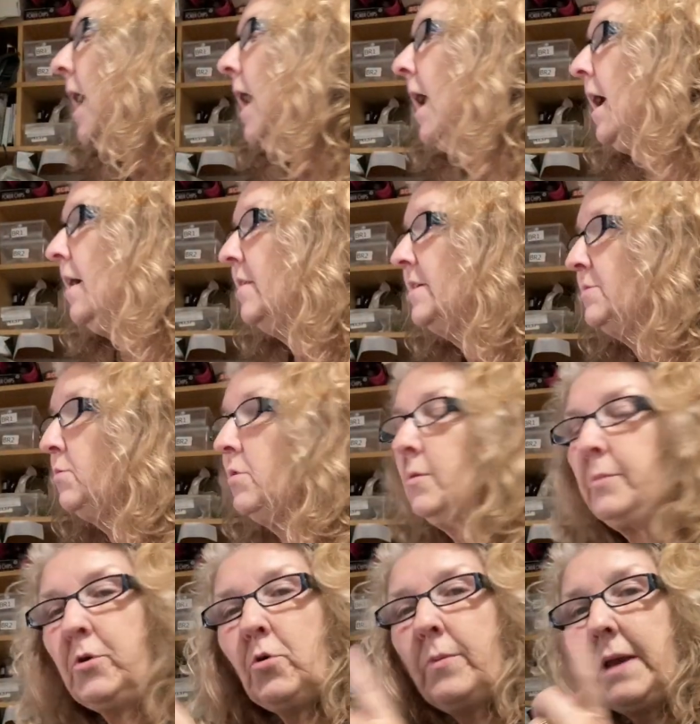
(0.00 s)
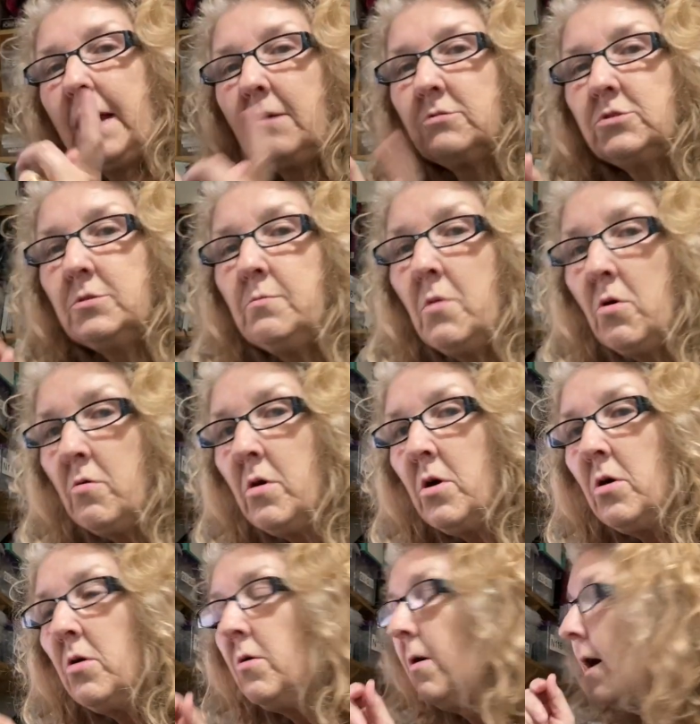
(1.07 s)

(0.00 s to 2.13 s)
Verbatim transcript: Uh, this one will be coming out tomorrow.